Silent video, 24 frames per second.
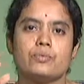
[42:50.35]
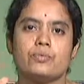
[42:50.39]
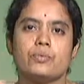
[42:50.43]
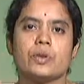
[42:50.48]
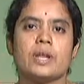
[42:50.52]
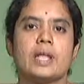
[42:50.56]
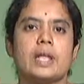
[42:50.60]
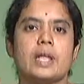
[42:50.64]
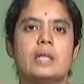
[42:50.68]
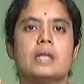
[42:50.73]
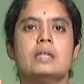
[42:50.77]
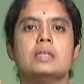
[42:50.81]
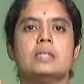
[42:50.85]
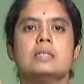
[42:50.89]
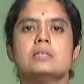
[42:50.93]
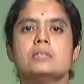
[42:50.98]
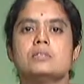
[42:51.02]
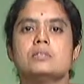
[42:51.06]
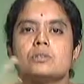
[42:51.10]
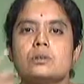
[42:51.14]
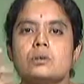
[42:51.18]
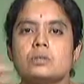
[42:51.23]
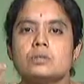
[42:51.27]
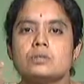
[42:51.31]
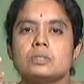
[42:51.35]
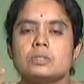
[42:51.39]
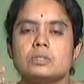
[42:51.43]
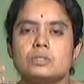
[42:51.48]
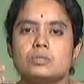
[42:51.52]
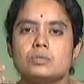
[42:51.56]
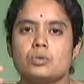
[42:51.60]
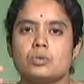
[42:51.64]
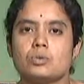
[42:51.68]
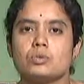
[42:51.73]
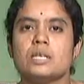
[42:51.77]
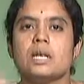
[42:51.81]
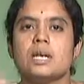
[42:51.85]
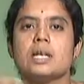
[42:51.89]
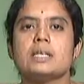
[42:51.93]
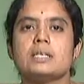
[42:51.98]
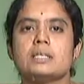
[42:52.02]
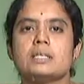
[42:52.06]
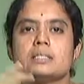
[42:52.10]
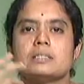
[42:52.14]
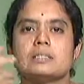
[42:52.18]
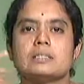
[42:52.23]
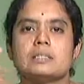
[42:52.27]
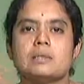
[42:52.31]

free, so that